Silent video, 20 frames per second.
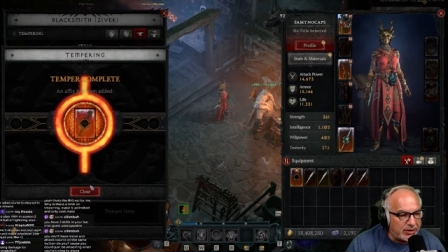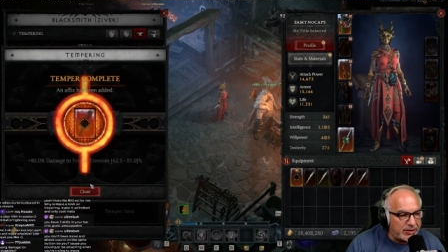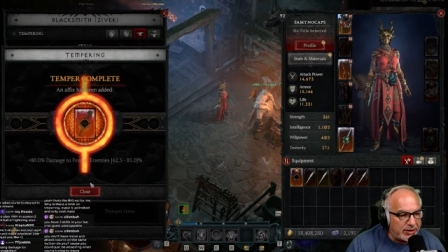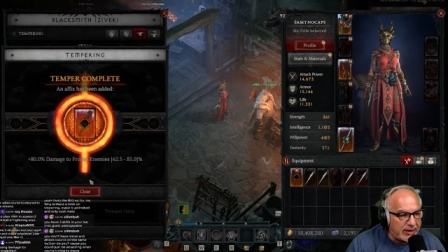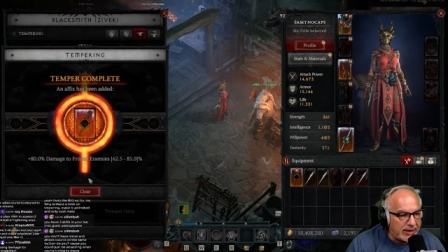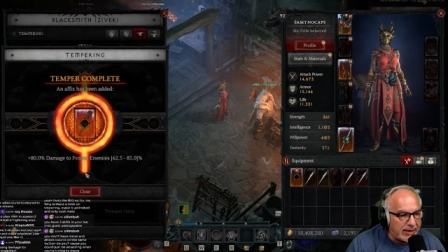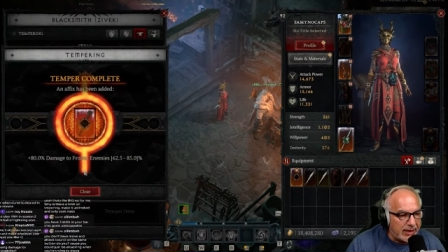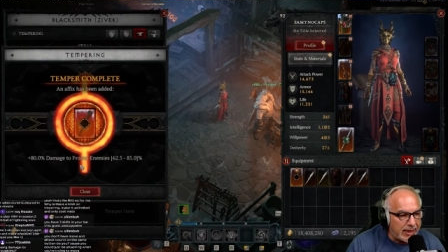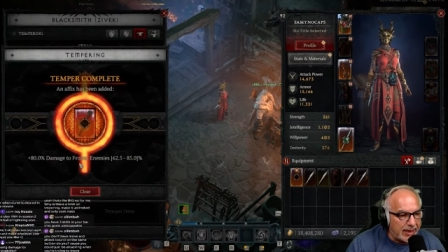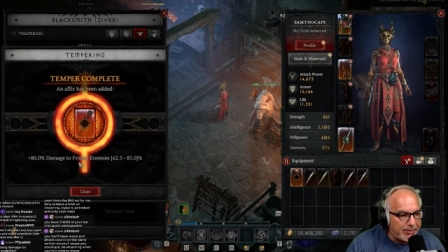
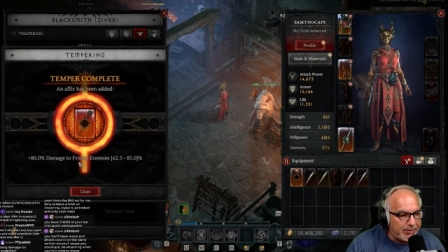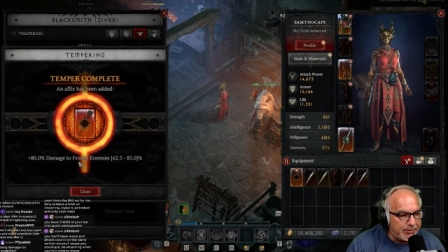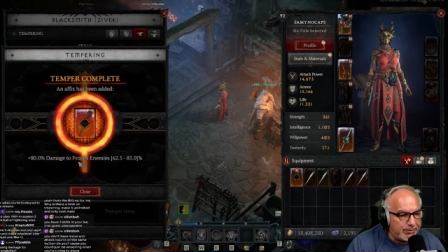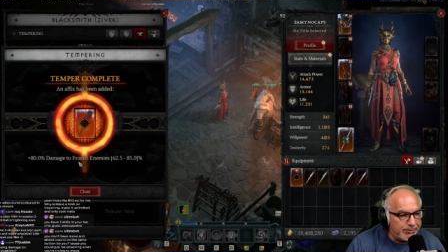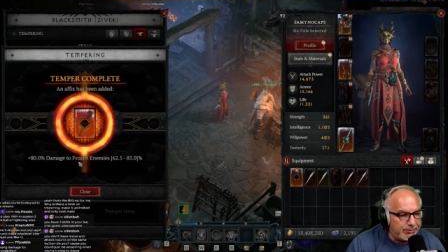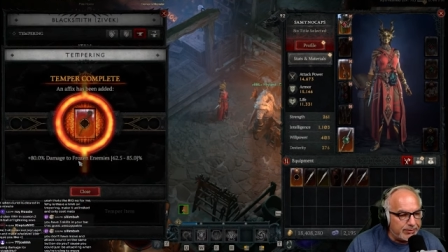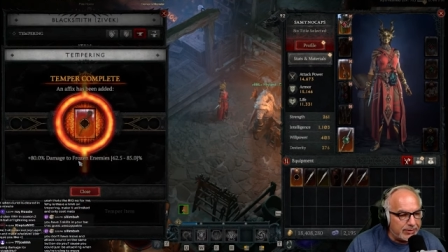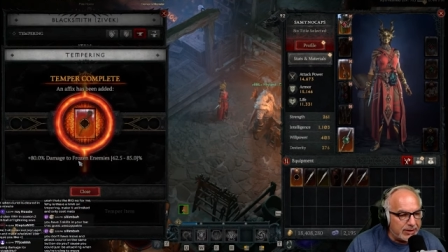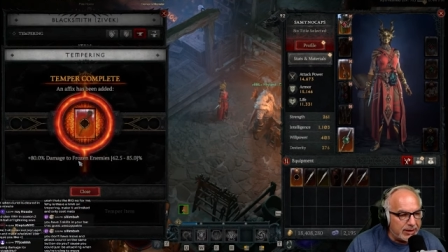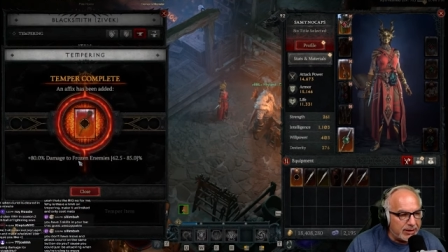affix
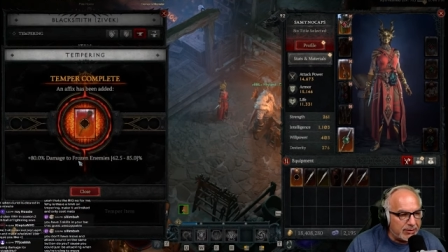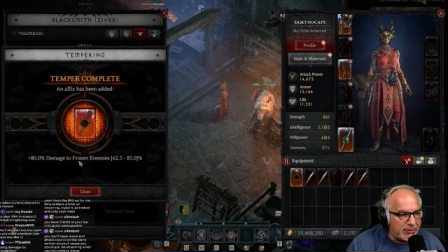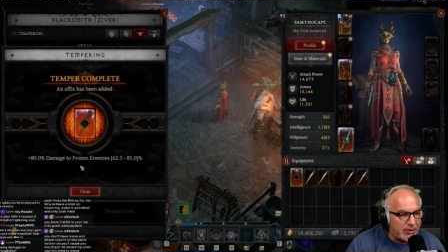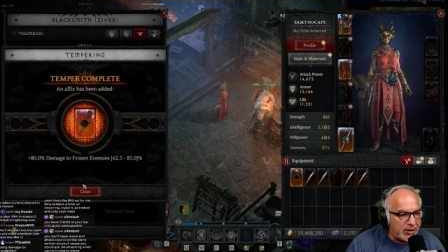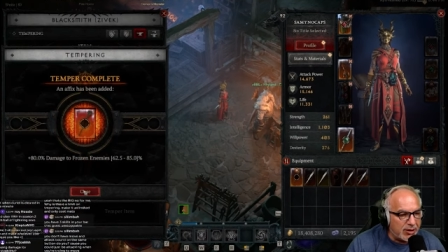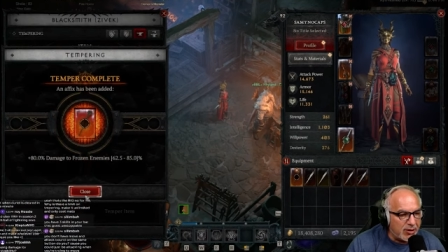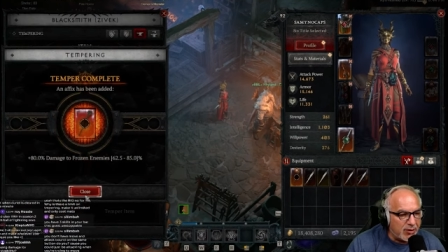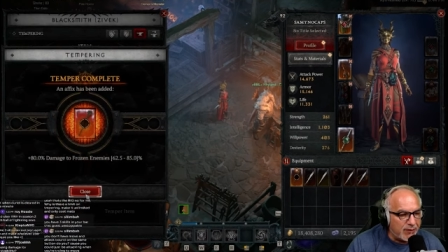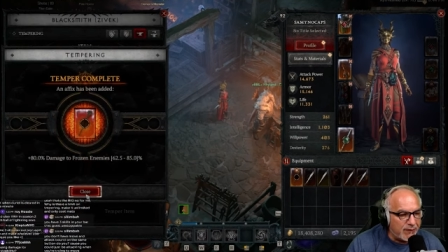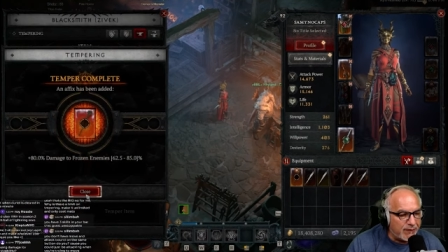4
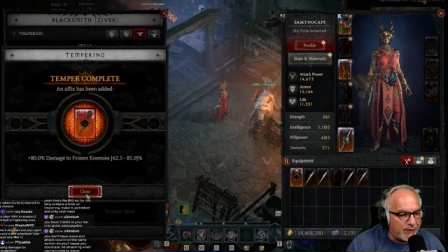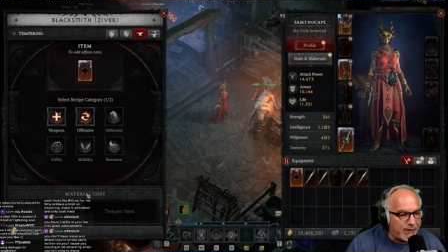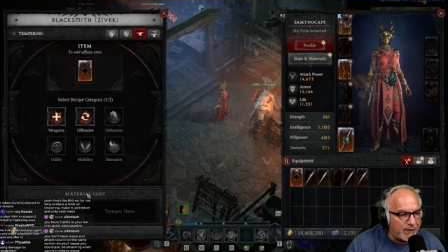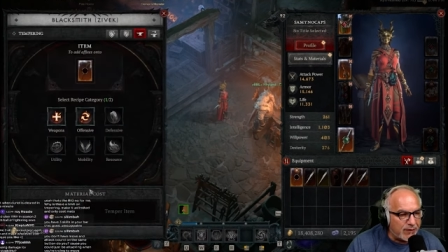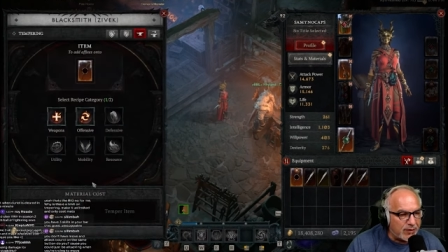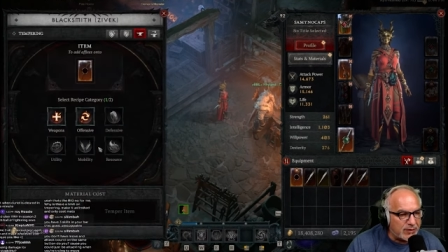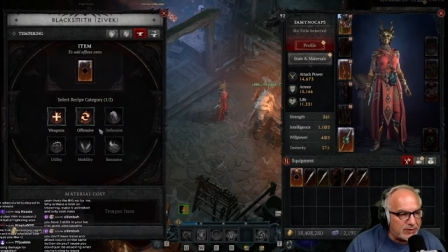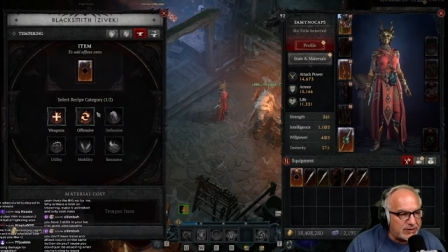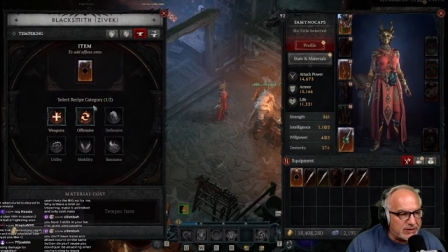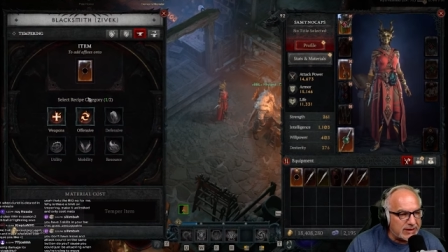times 3
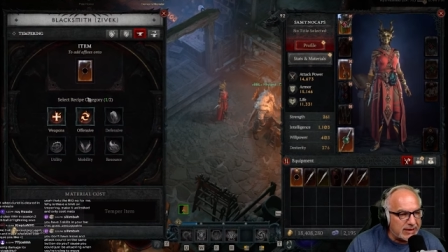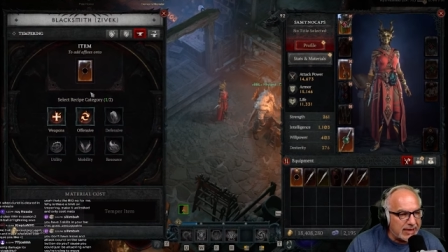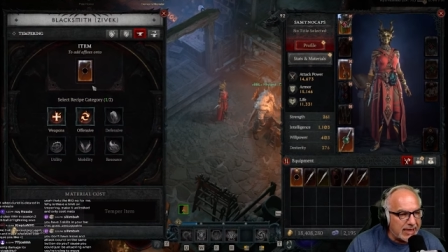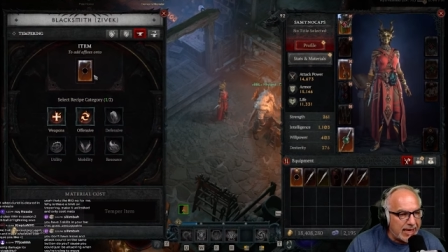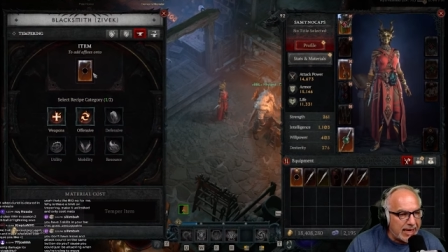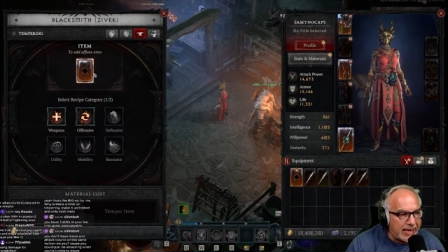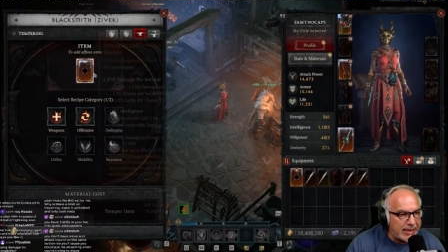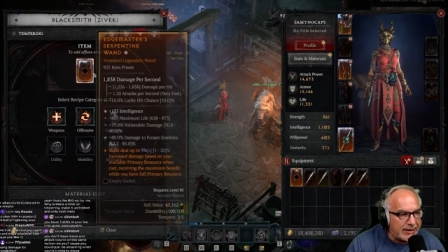times